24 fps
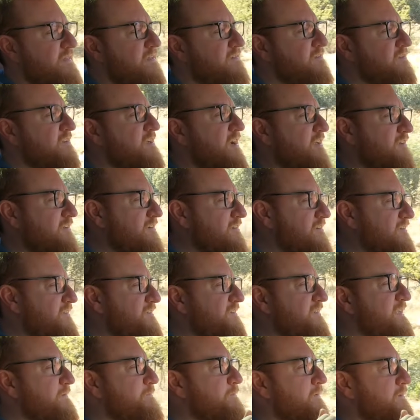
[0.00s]
this color,
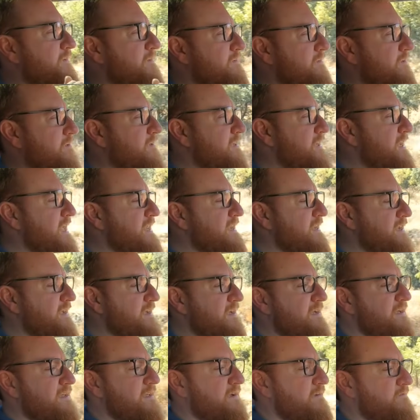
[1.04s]
deep garnet,
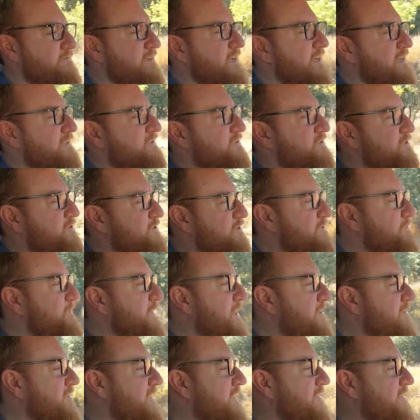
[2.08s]
I'm not sure about.